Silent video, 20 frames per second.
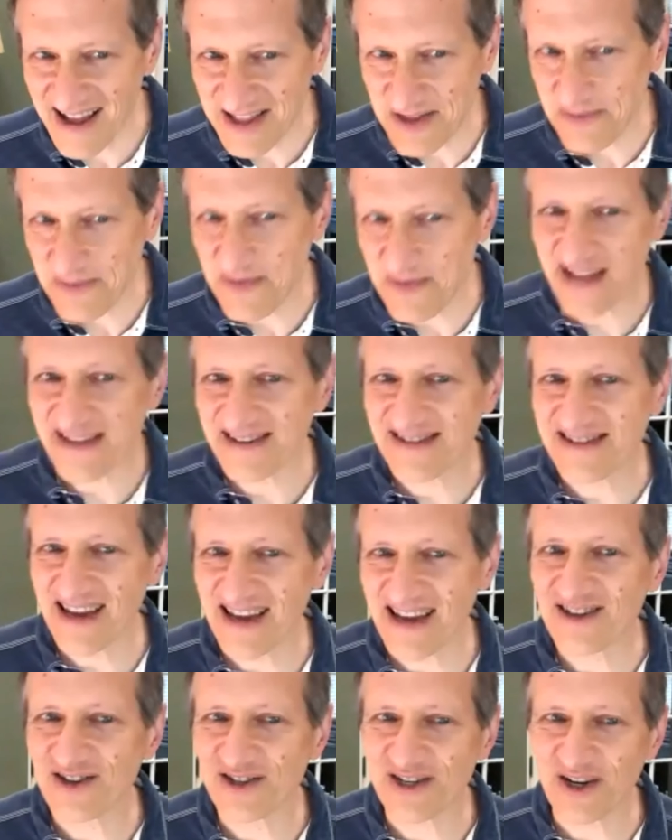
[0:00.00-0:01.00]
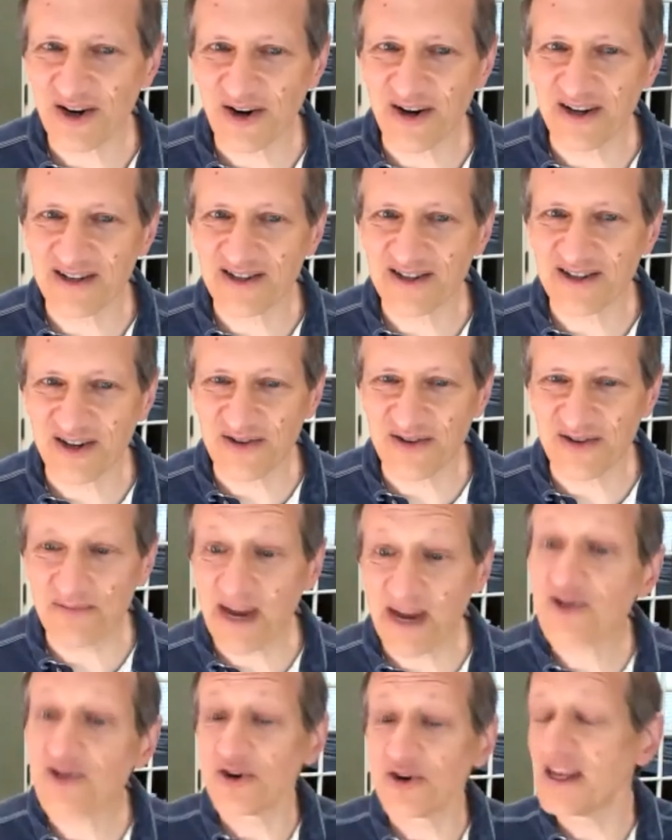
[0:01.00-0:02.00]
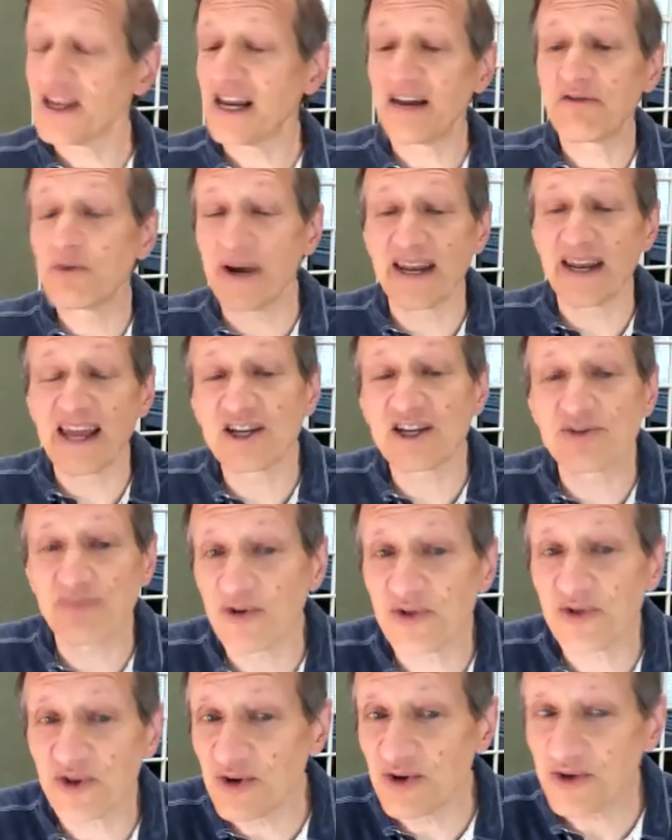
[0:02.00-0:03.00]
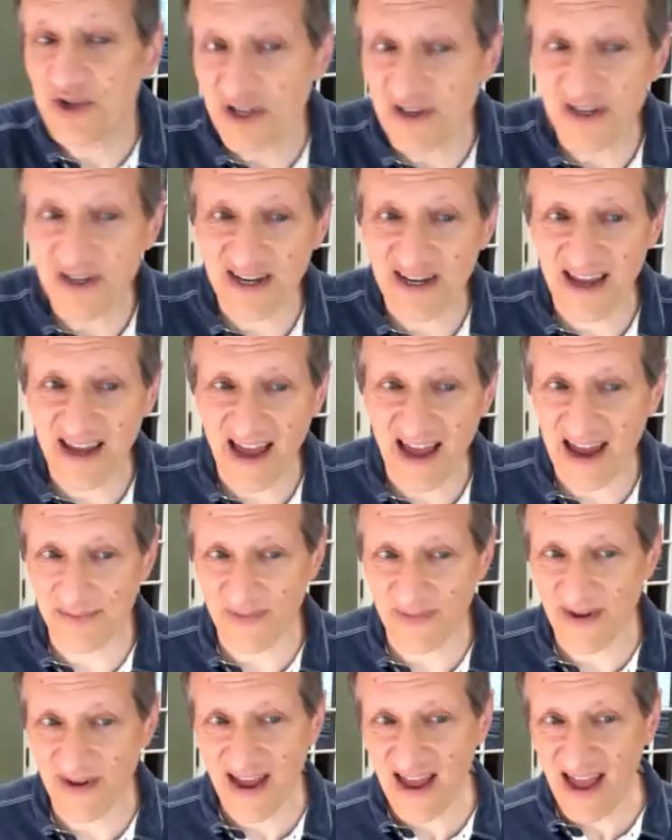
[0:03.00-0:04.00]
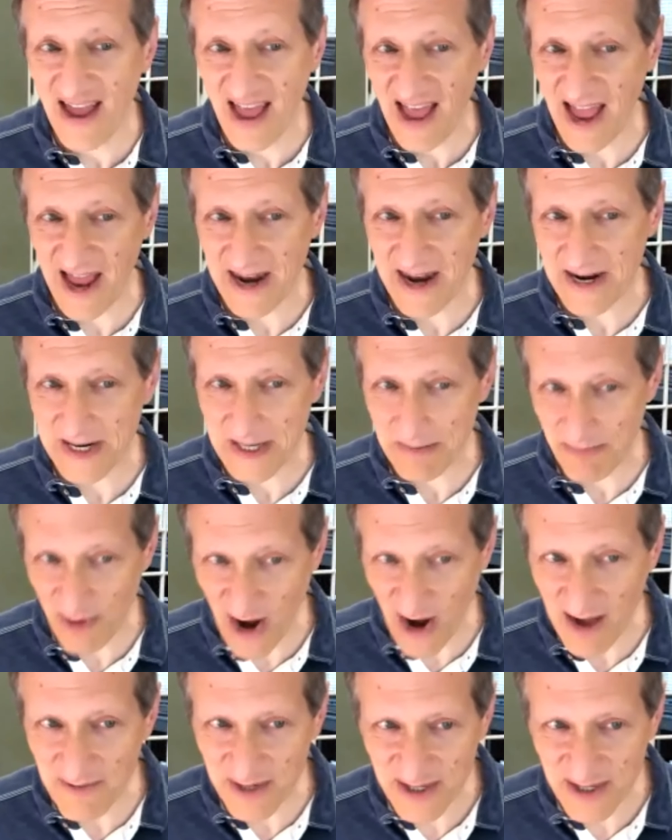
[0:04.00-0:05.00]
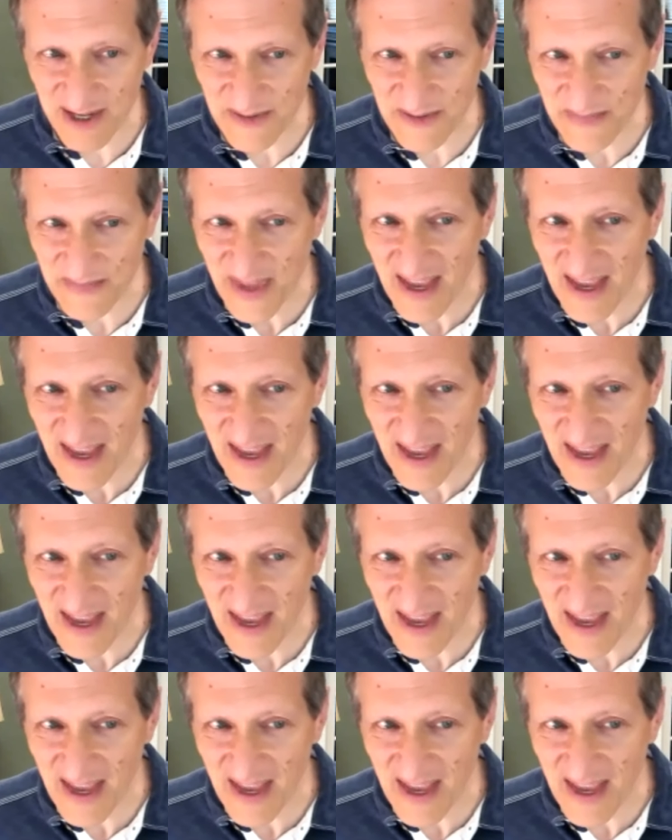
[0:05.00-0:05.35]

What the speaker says: methods necessary to make sure that everybody has both utility and privacy.